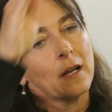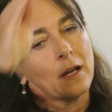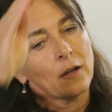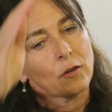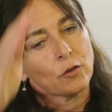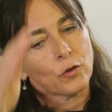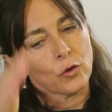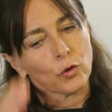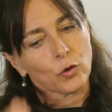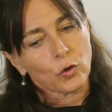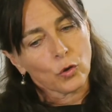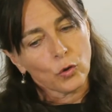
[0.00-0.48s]

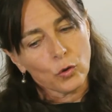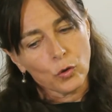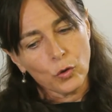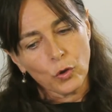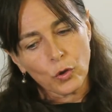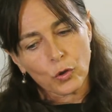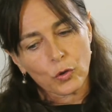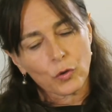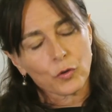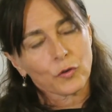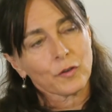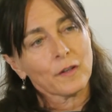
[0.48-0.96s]
the
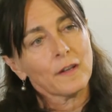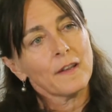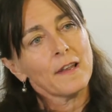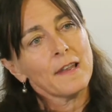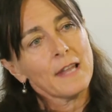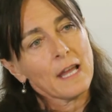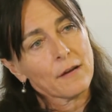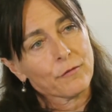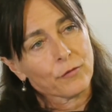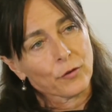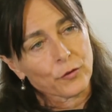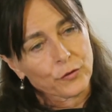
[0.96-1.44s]
glucose
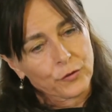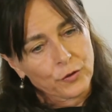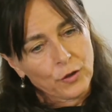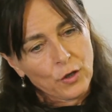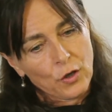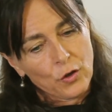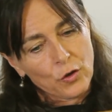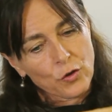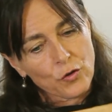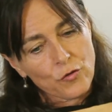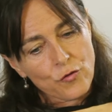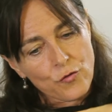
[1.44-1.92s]
levels
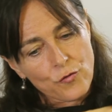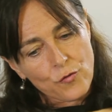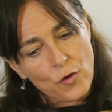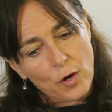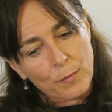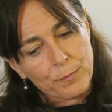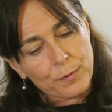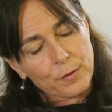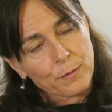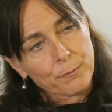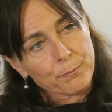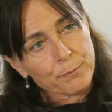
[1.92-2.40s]

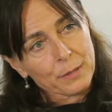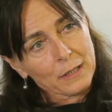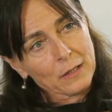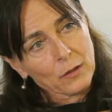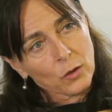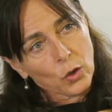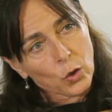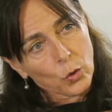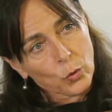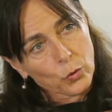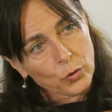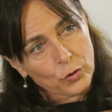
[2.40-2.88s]
drop
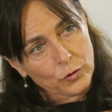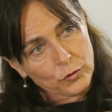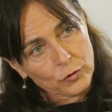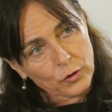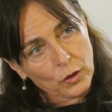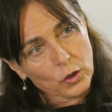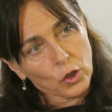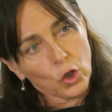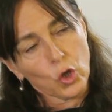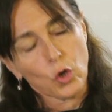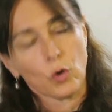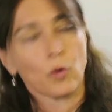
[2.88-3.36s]
below the
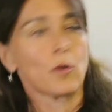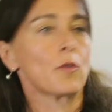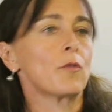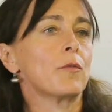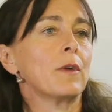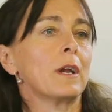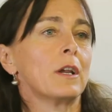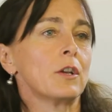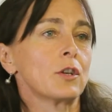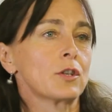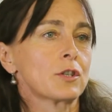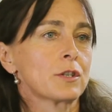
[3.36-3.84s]
lower
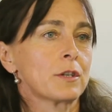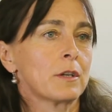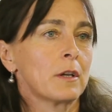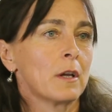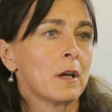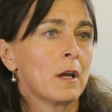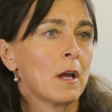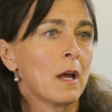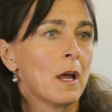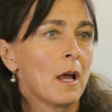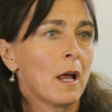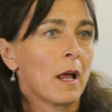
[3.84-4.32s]
range.
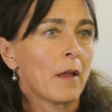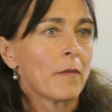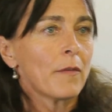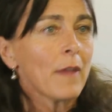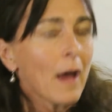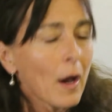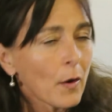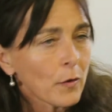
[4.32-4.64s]
Now